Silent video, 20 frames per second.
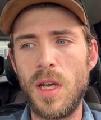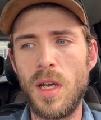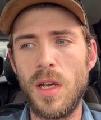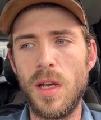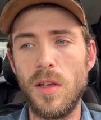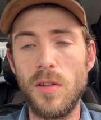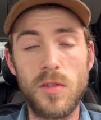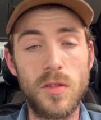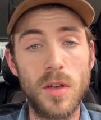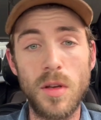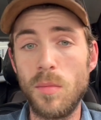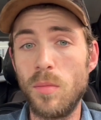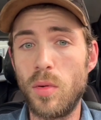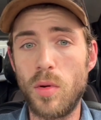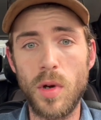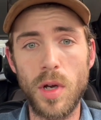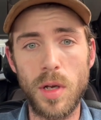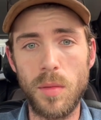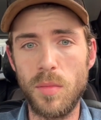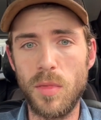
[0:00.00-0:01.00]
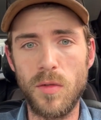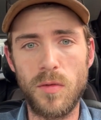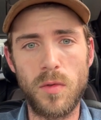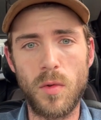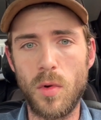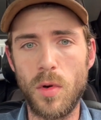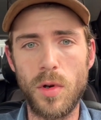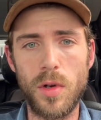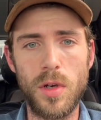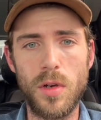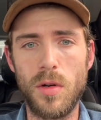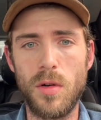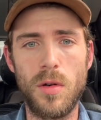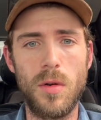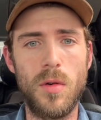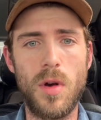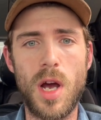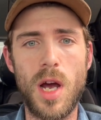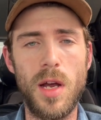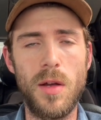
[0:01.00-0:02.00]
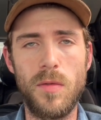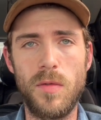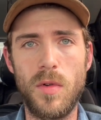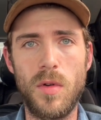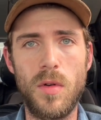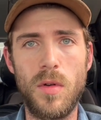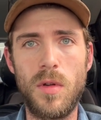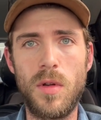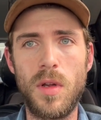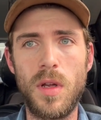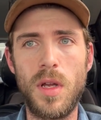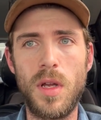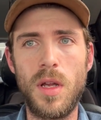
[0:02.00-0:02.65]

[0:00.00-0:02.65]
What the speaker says: at some point before your arrival,